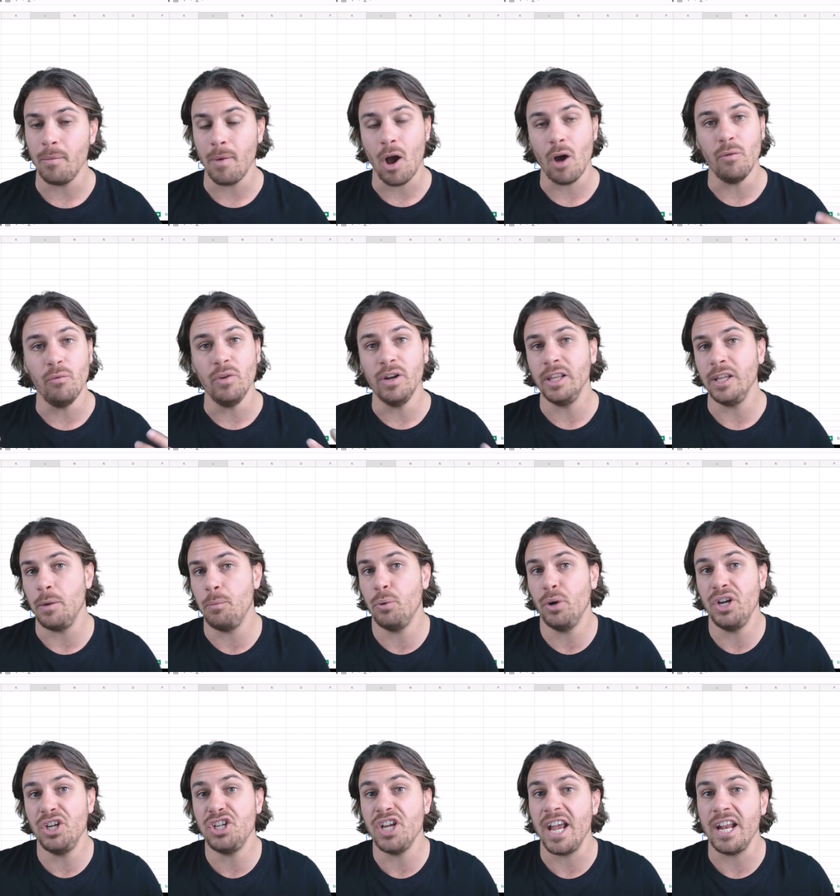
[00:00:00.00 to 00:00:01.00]
I'd really
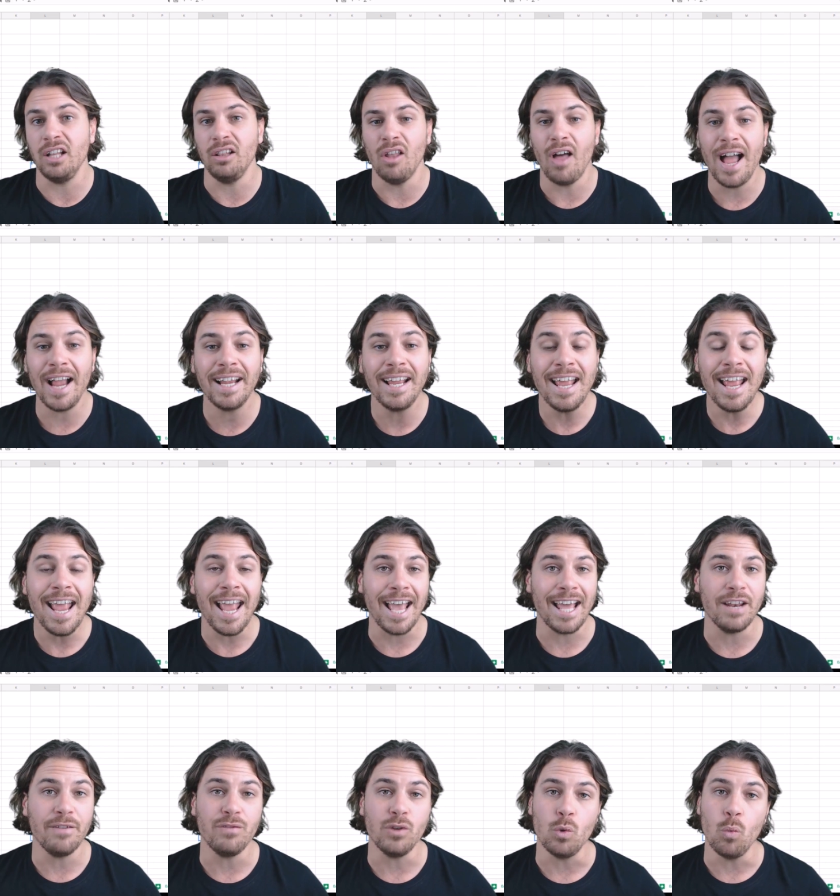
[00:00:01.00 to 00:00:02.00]
appreciate a like. And
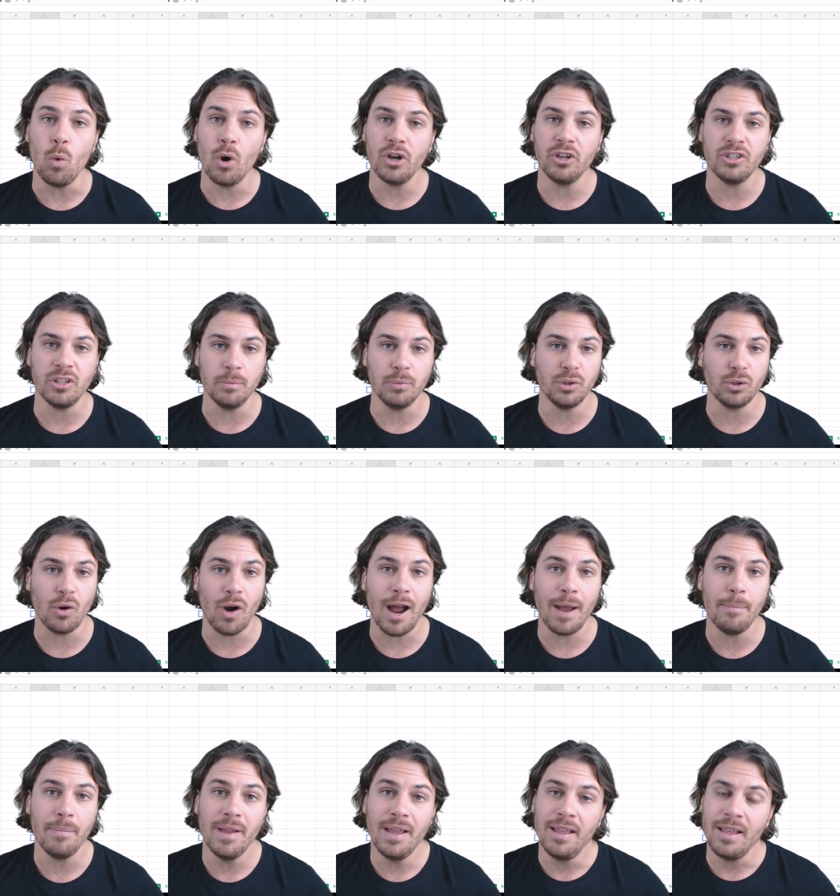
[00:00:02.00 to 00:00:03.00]
if you want to
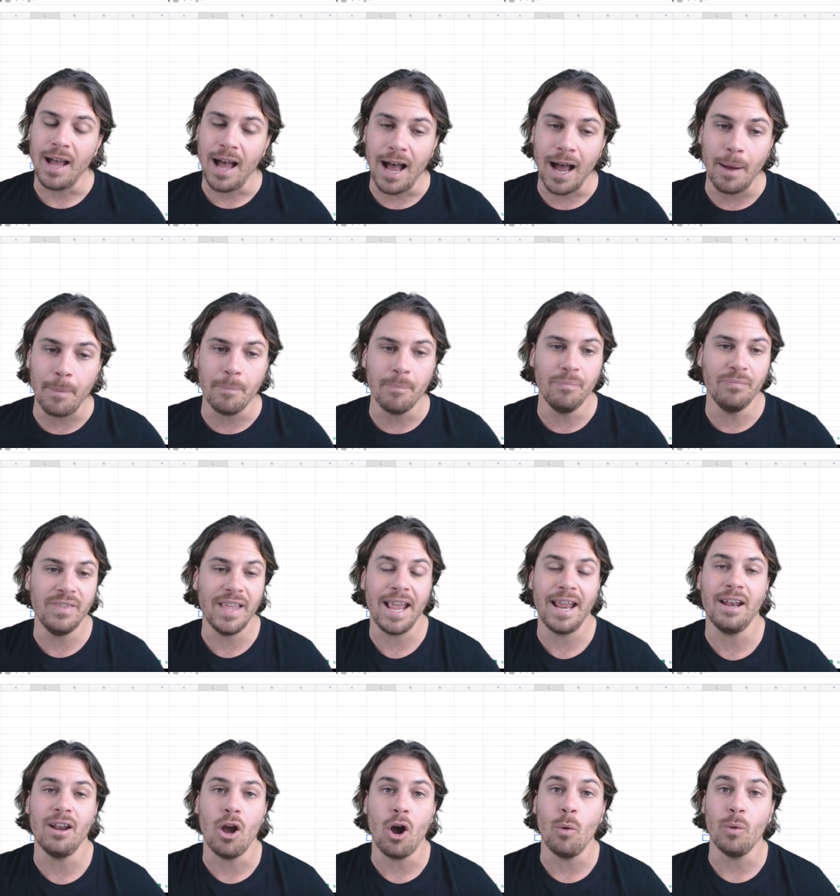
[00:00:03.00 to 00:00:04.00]
subscribe,
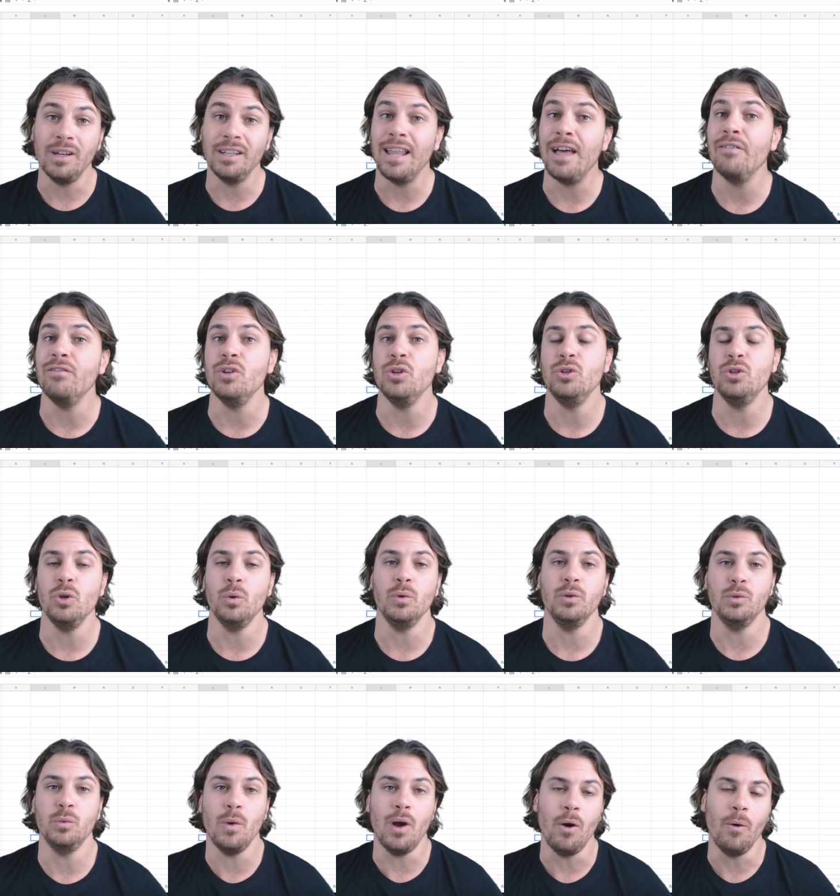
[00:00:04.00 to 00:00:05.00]
then I would love you to
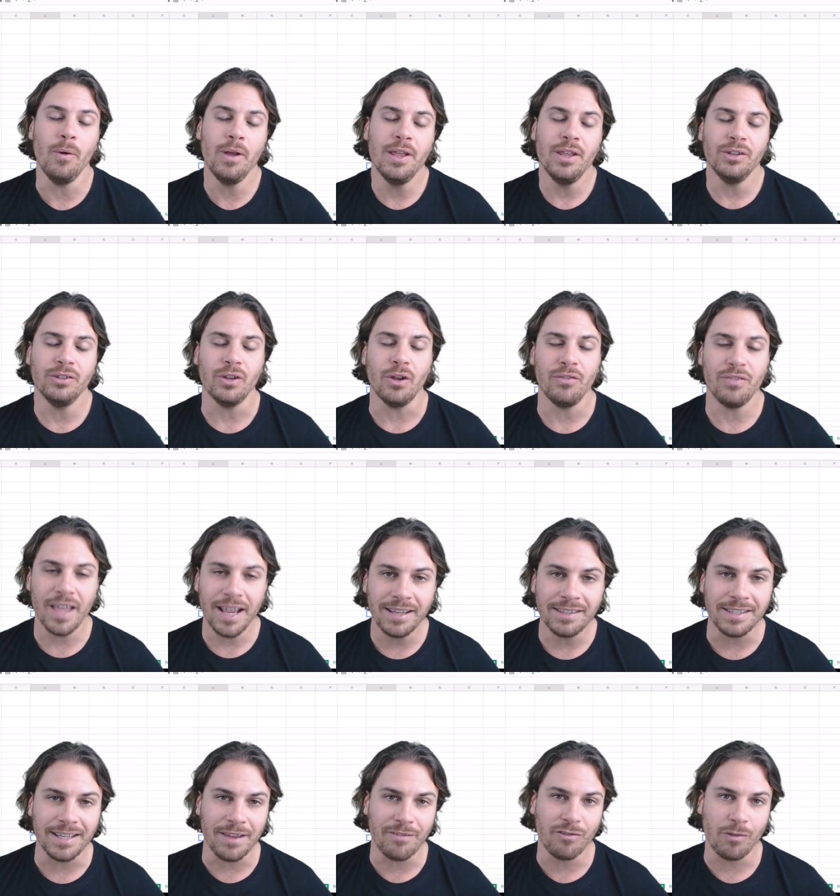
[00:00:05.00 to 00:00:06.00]
as well. So thanks
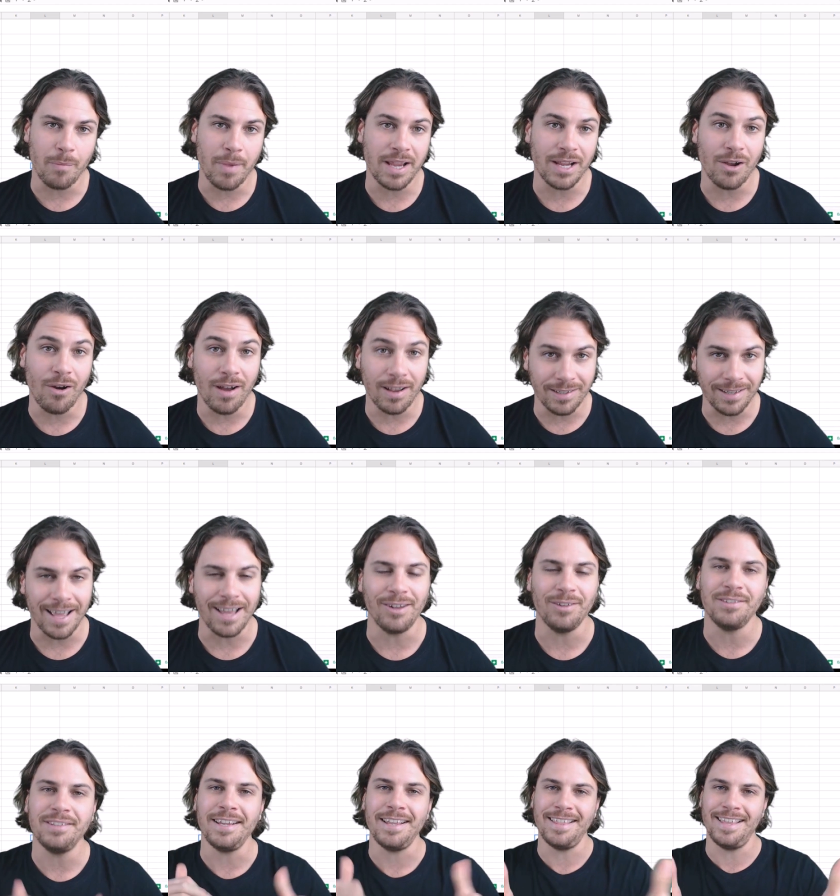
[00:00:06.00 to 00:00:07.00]
again from me, guys, and I'll
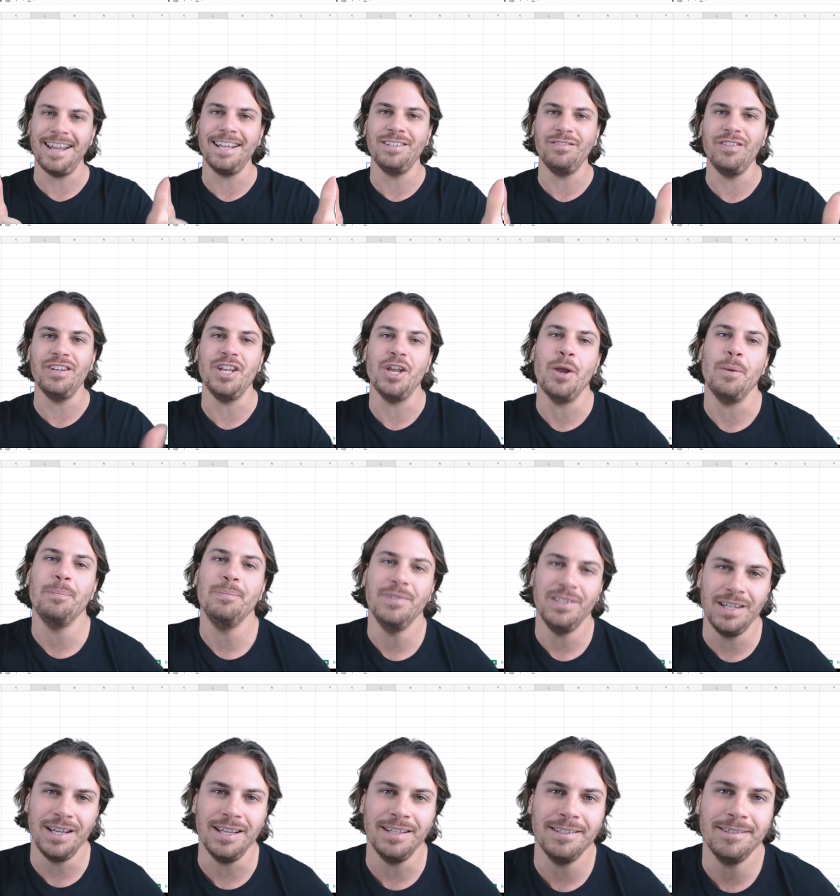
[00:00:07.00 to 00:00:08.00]
see you in the next video.
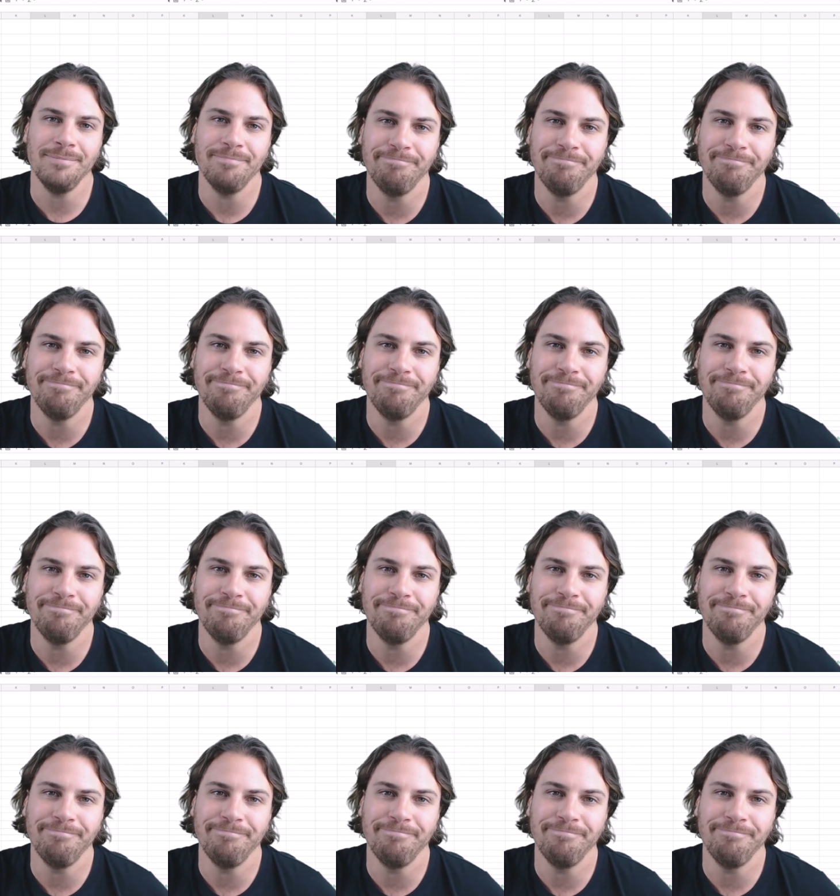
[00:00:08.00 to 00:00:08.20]
Cheers.